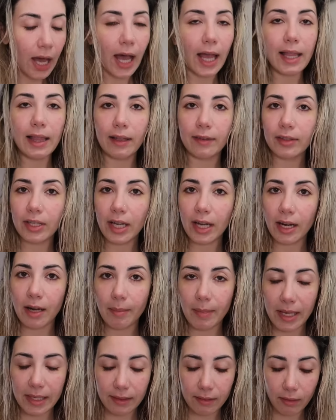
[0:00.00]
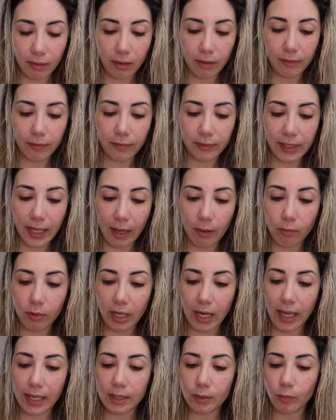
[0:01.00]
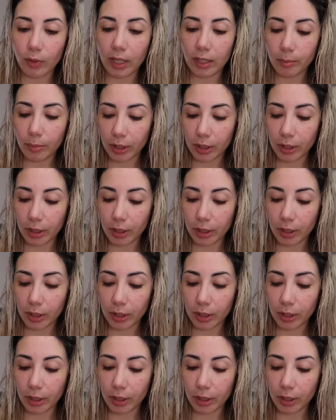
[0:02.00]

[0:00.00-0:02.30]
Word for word: I love the hair mask of that one as well,